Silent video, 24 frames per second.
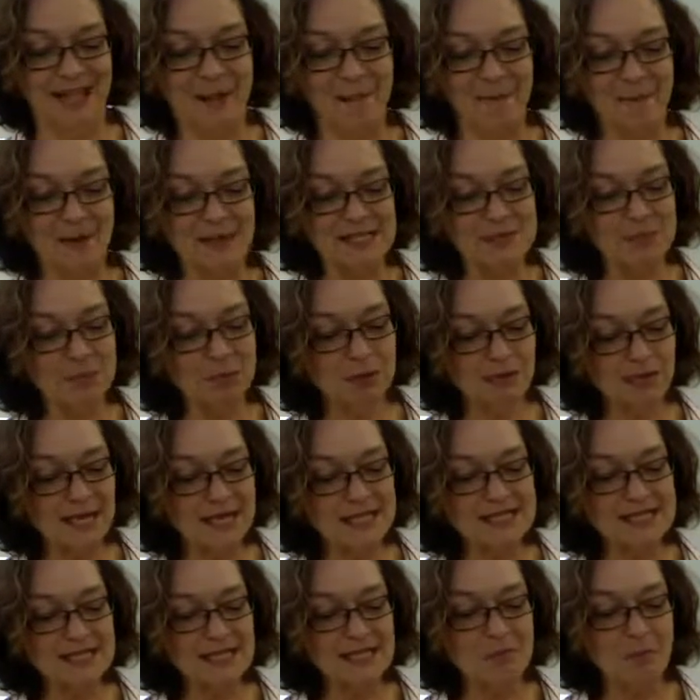But its
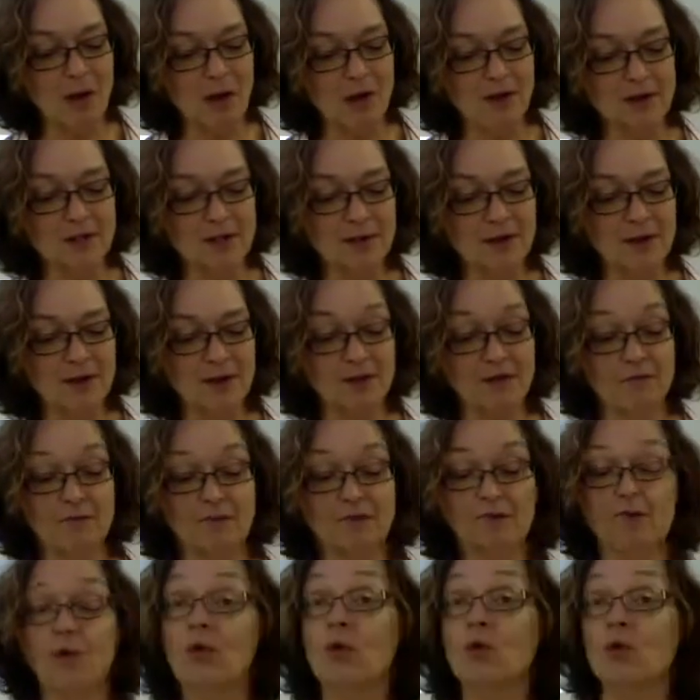place in modern American
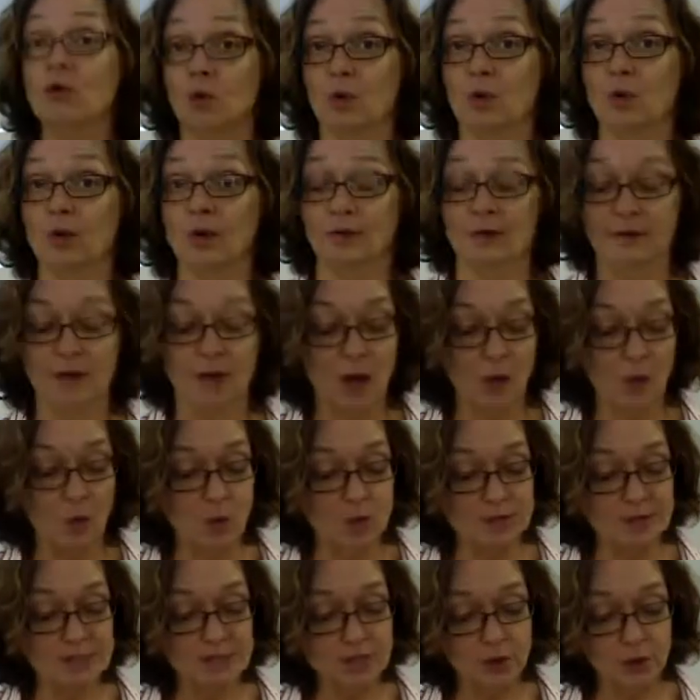folklore
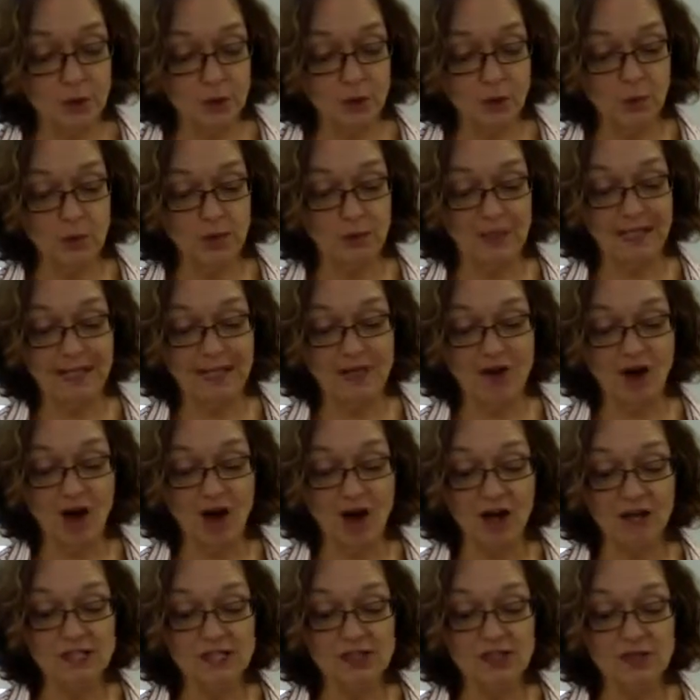was secured in
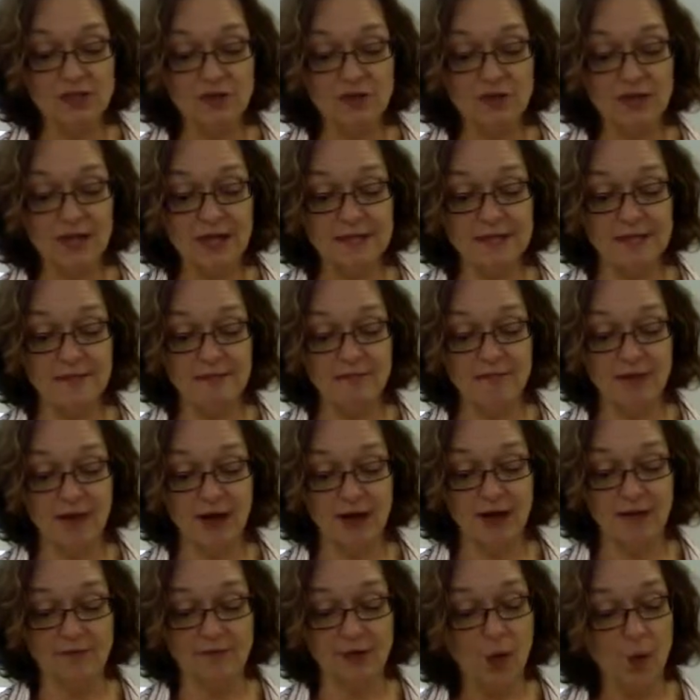August
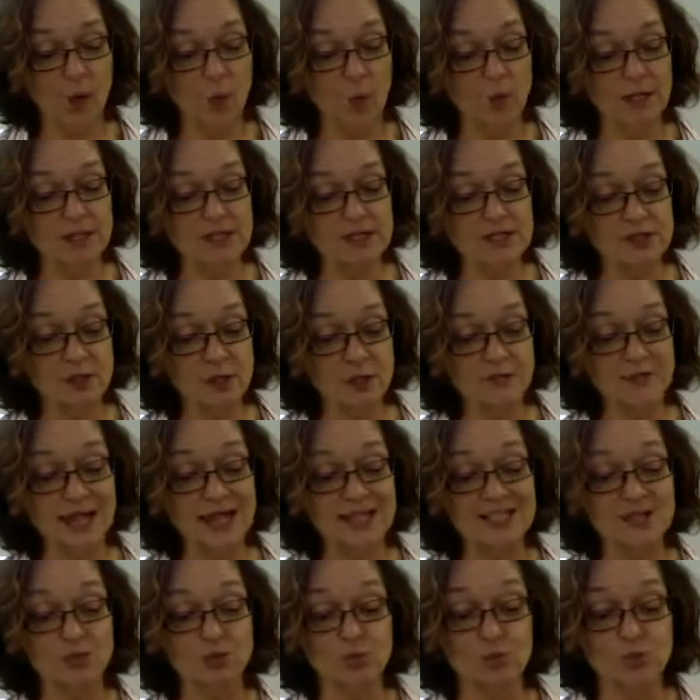2005 when it served
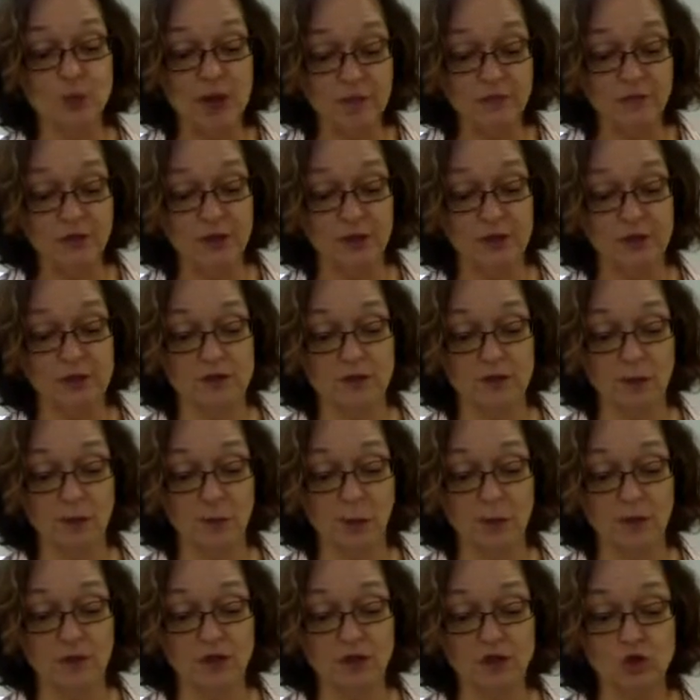as a refuge for
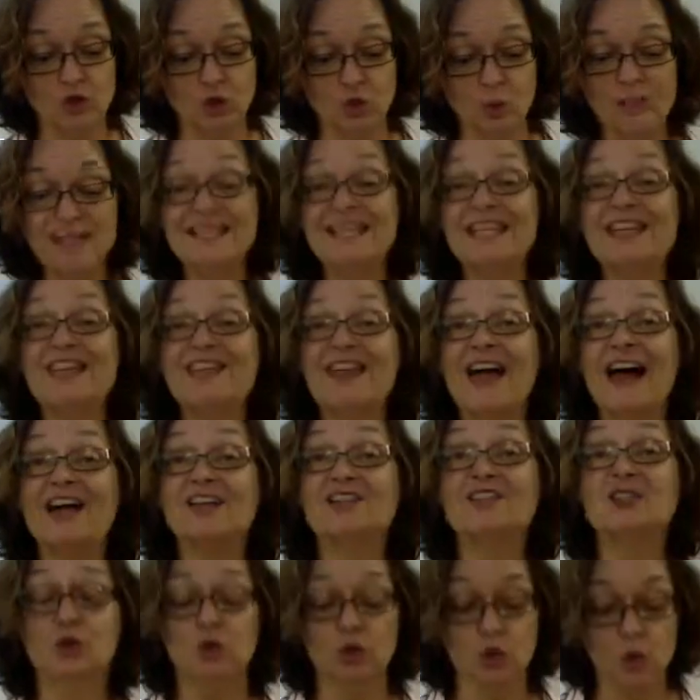more than
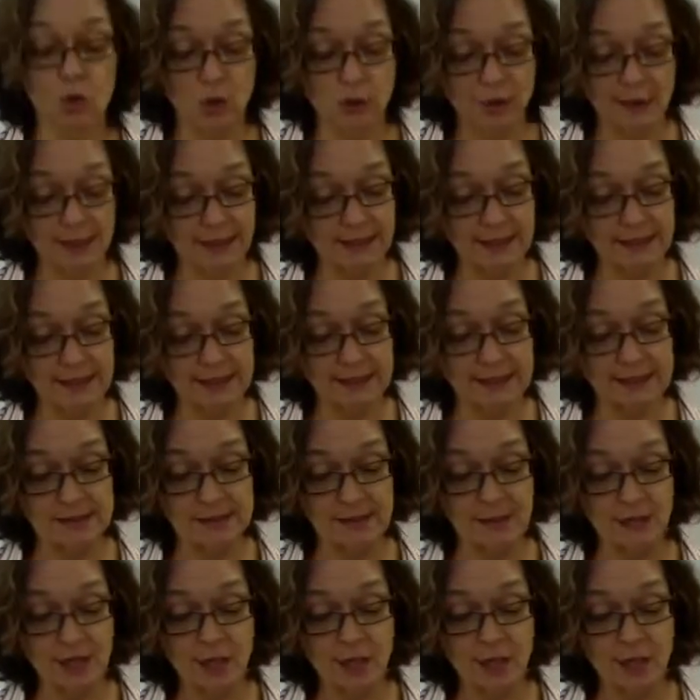20,000 New Orleanians